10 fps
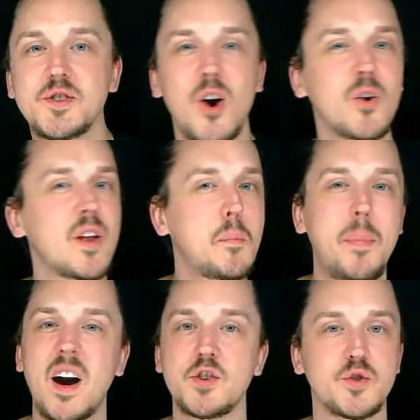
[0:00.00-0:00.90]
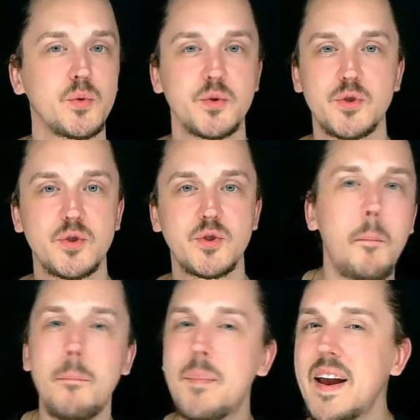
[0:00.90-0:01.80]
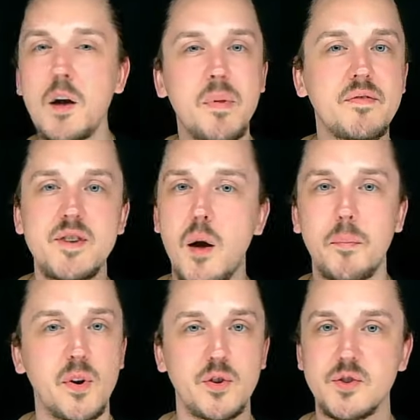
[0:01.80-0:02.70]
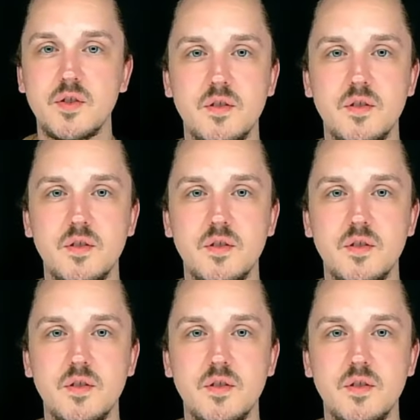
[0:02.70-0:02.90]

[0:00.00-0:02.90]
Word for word: are like puzzles made up of numbers,